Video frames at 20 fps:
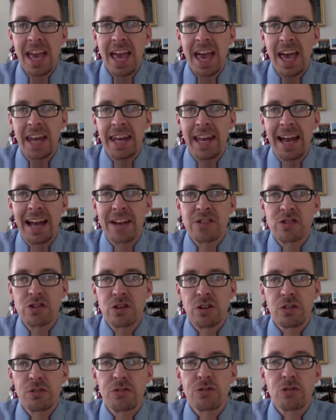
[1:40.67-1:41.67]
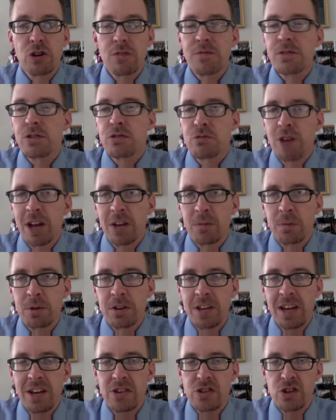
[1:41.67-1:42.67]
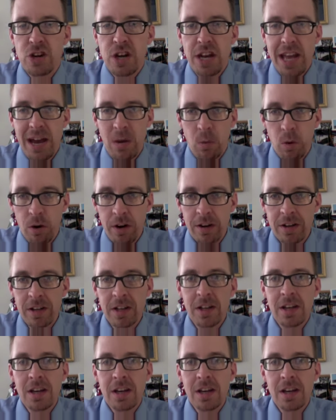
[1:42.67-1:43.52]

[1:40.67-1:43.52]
and national surface transportation network.